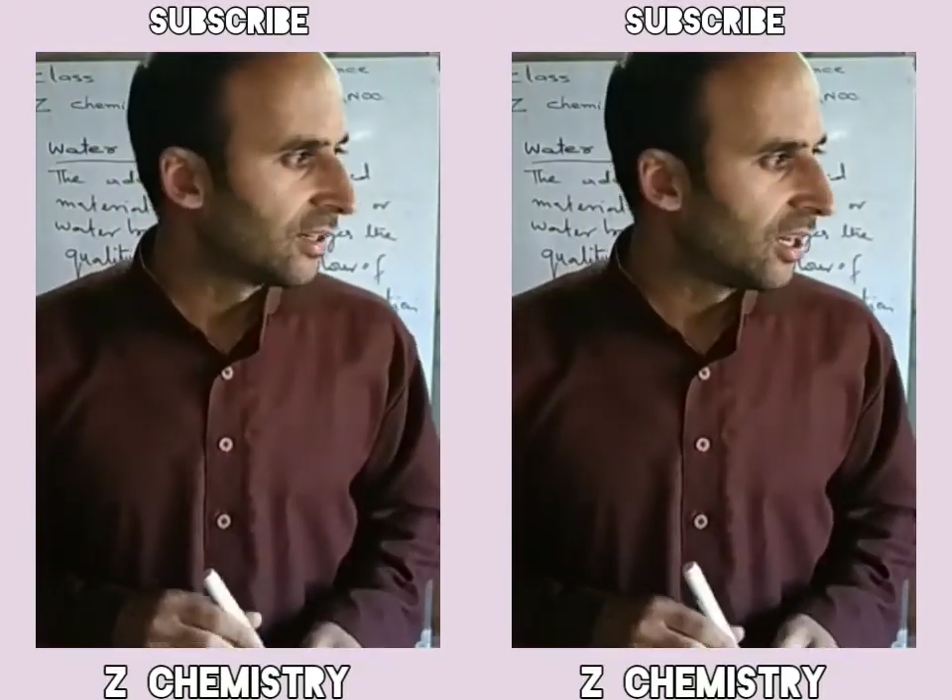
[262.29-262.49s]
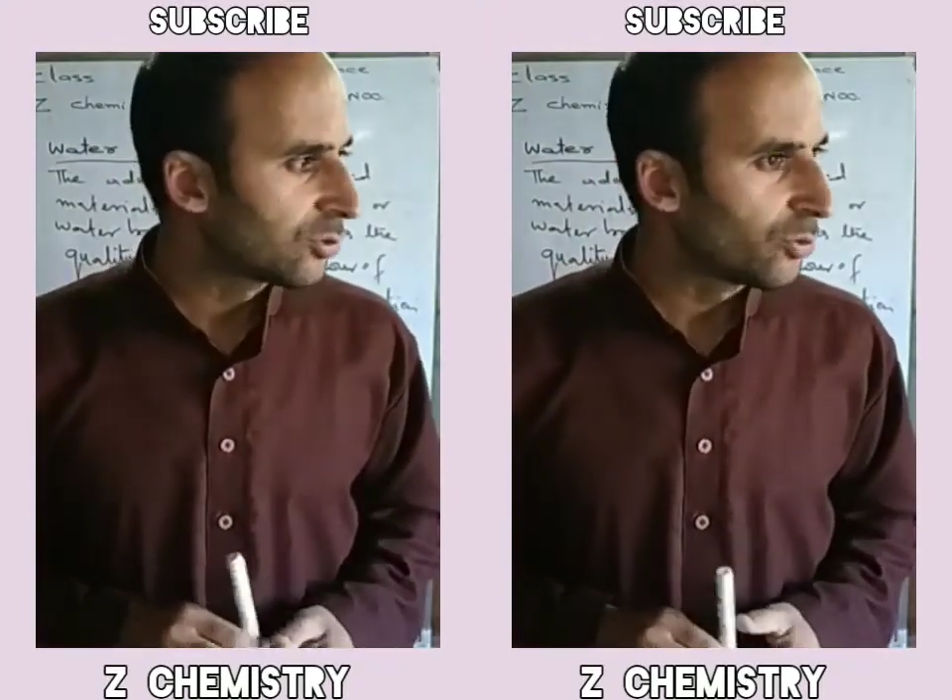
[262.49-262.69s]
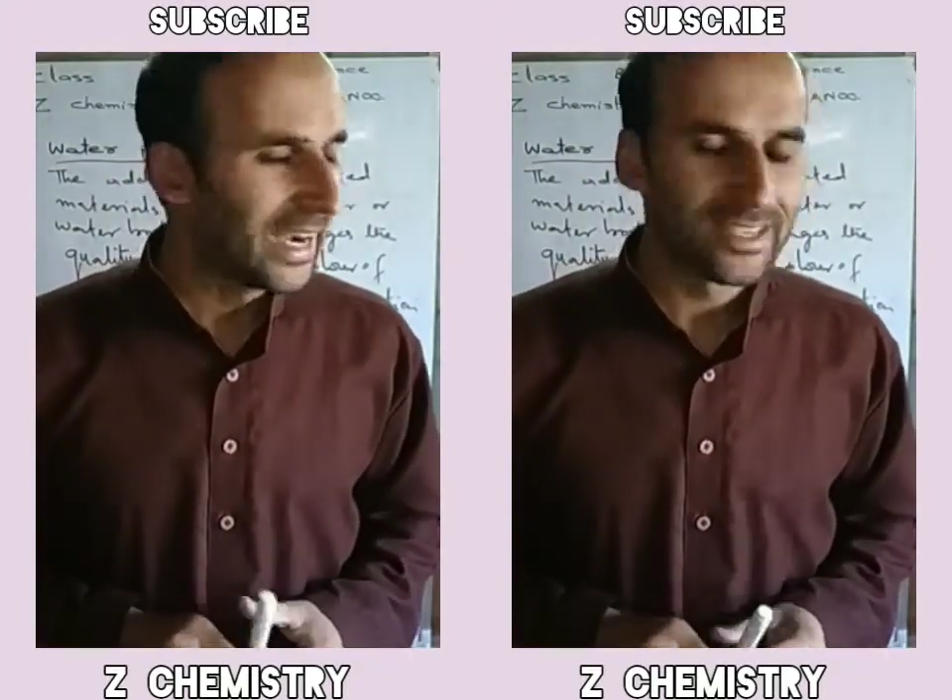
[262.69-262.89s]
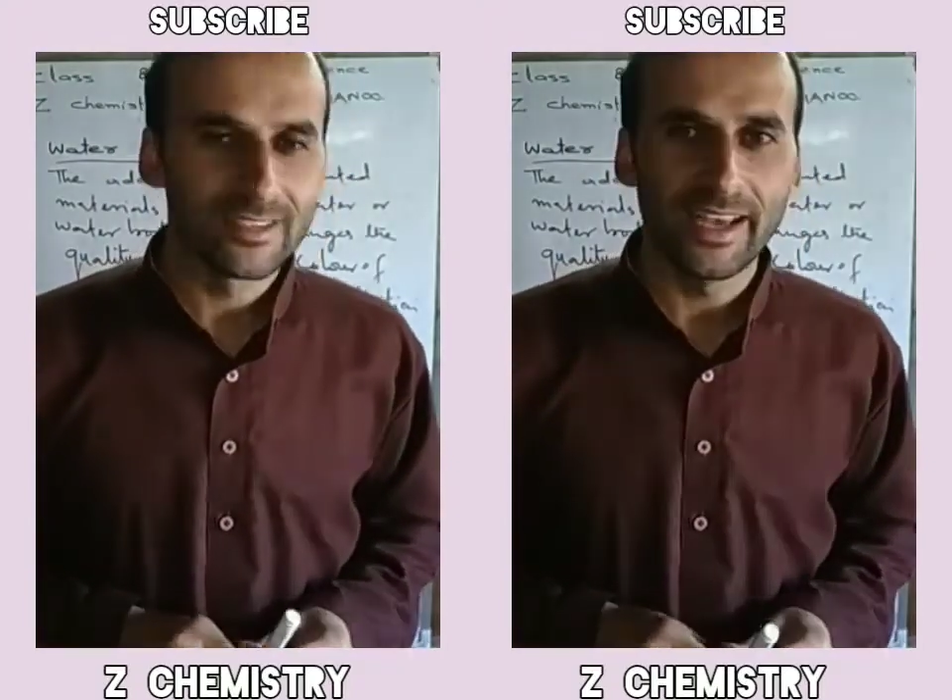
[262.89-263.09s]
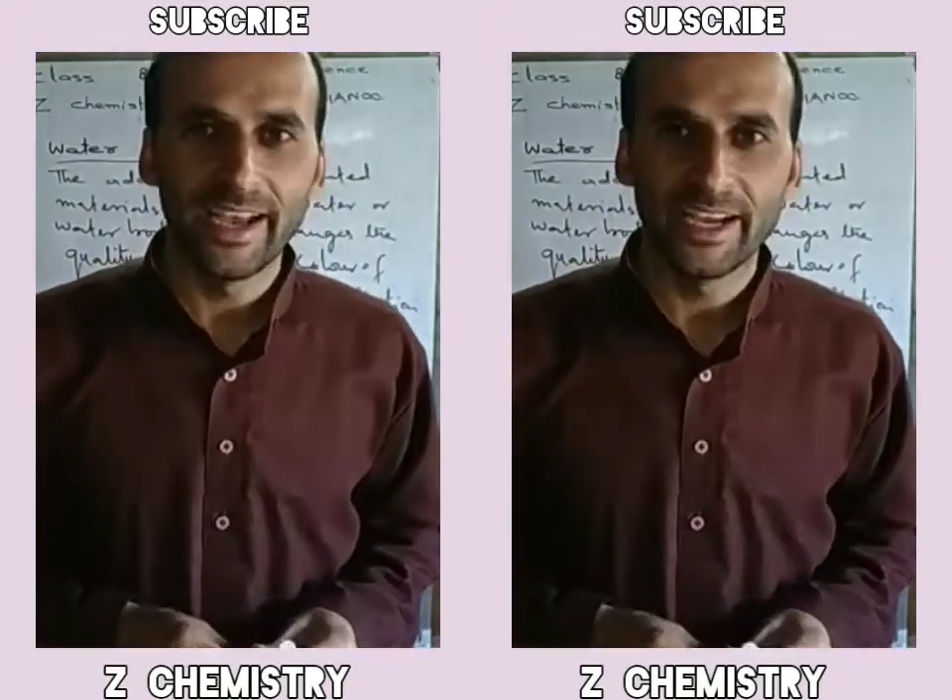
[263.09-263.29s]
also
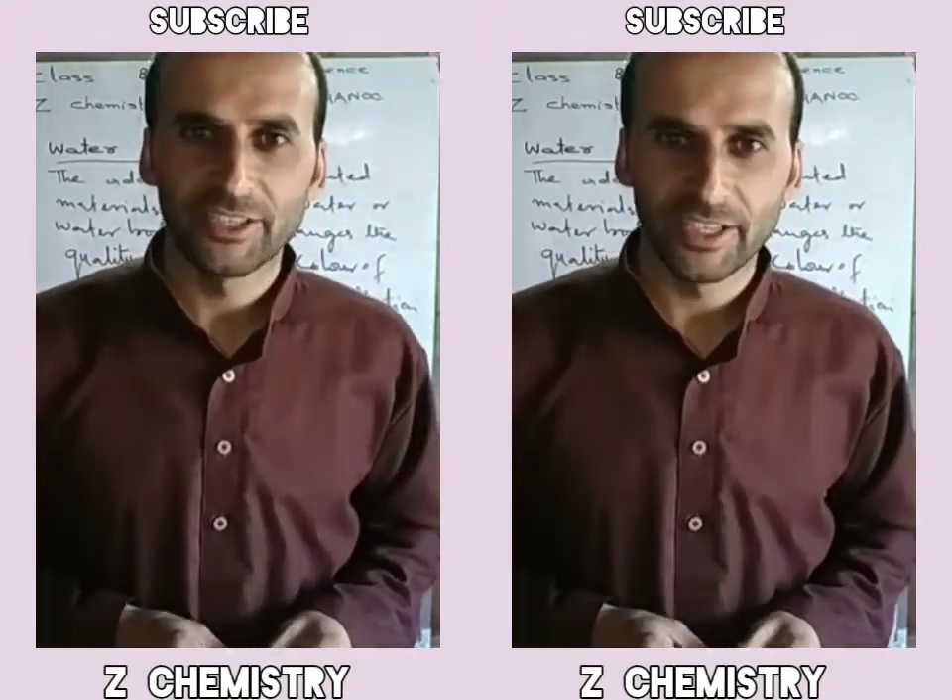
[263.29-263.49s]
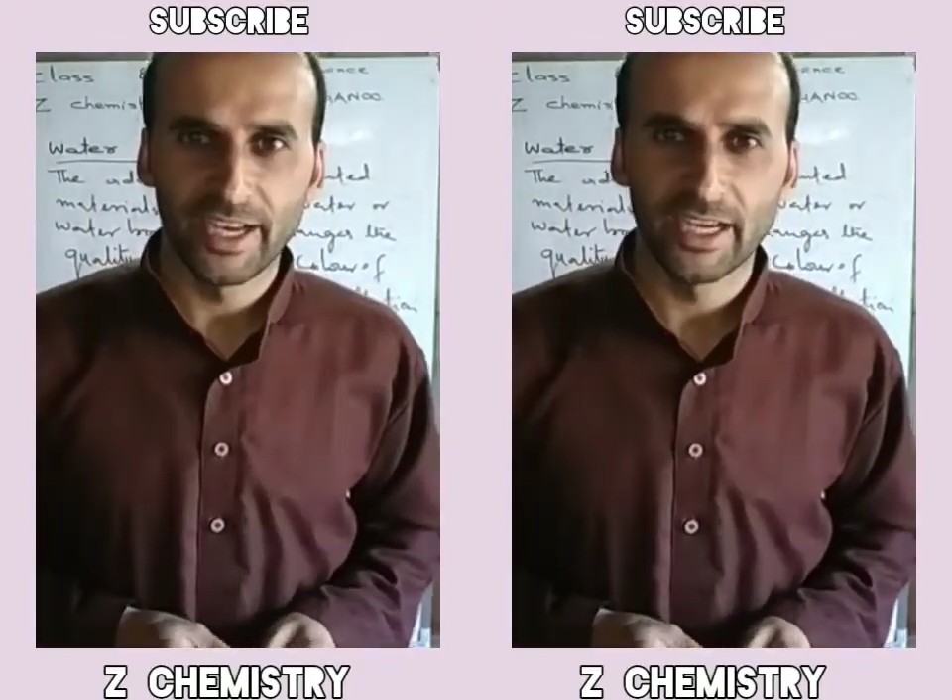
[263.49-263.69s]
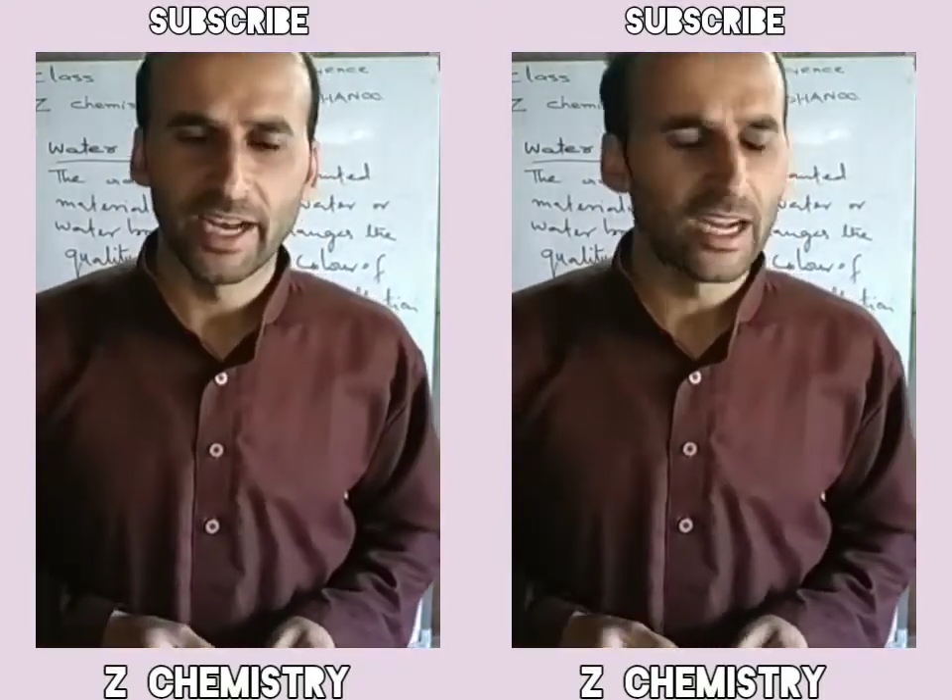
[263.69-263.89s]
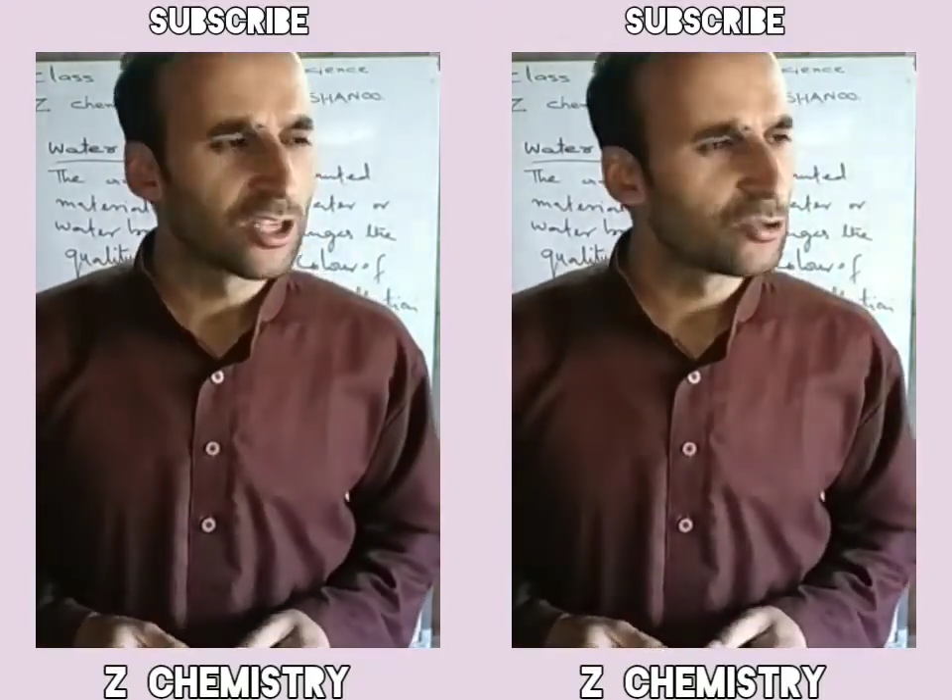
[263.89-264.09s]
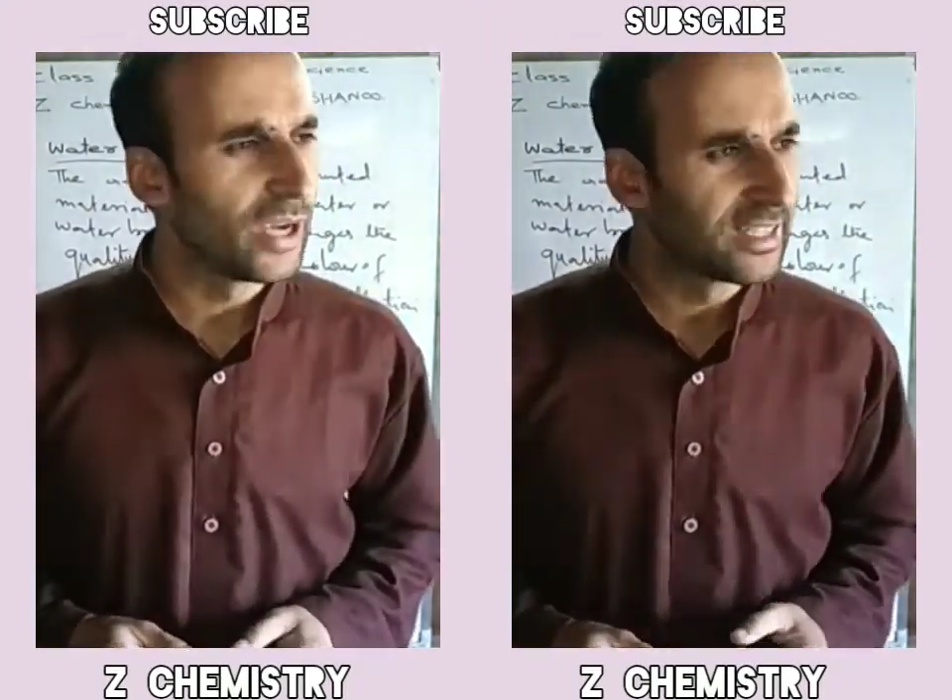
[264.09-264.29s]
adds ash, and that
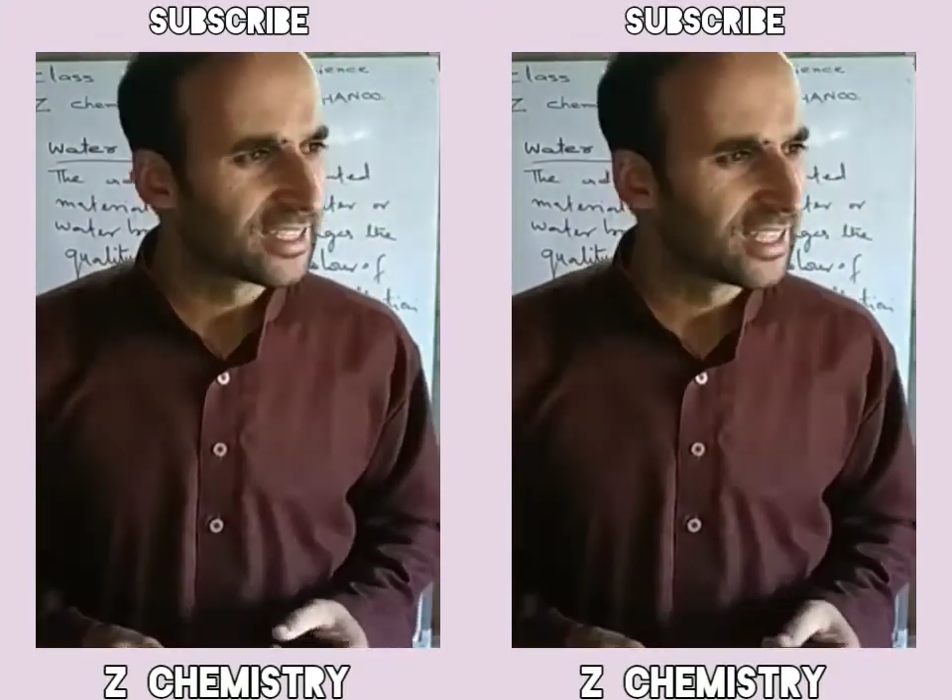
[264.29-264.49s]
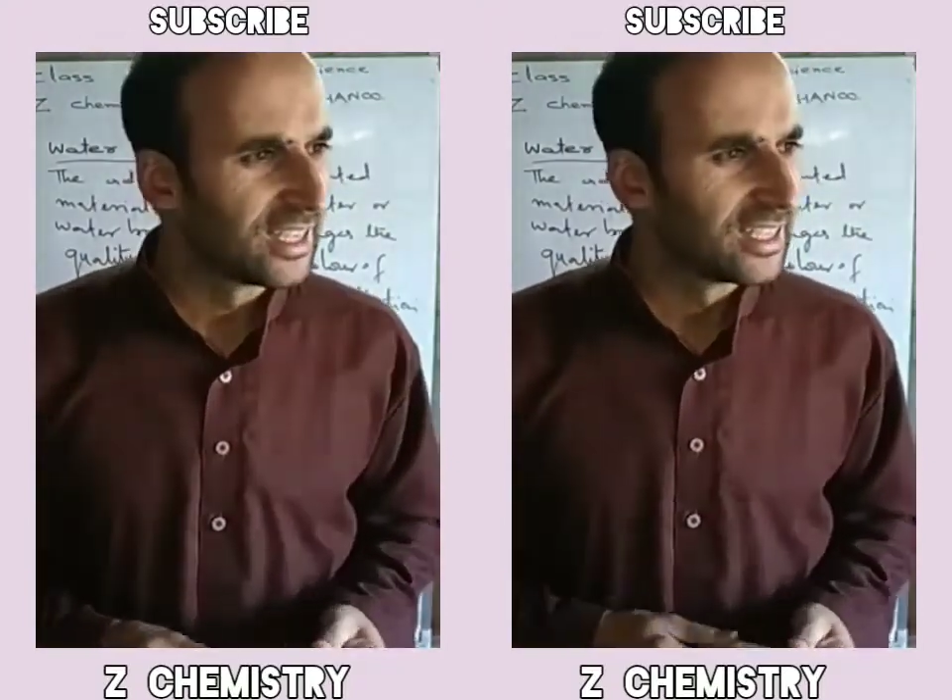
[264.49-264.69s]
also adds